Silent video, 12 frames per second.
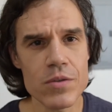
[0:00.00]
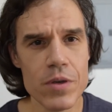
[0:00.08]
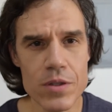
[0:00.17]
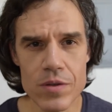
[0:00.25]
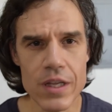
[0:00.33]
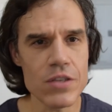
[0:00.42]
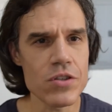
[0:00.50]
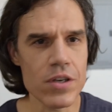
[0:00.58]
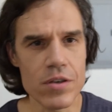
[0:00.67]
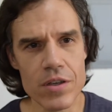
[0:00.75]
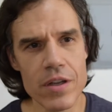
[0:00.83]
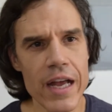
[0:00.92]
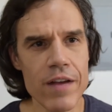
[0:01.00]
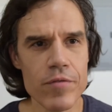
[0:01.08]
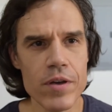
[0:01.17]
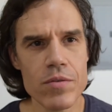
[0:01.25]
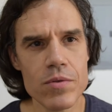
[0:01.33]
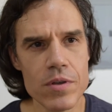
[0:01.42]
sort of do that general
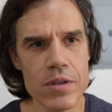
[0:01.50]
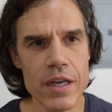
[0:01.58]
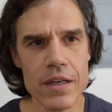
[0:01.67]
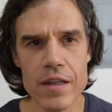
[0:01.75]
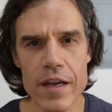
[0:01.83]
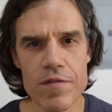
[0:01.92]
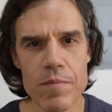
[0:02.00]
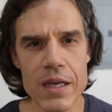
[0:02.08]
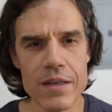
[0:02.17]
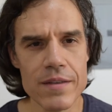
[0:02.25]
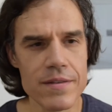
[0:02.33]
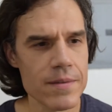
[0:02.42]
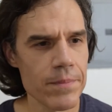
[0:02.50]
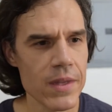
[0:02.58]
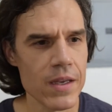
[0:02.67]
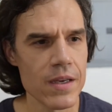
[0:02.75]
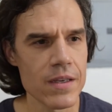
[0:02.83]
halfway through your deck life maintenance.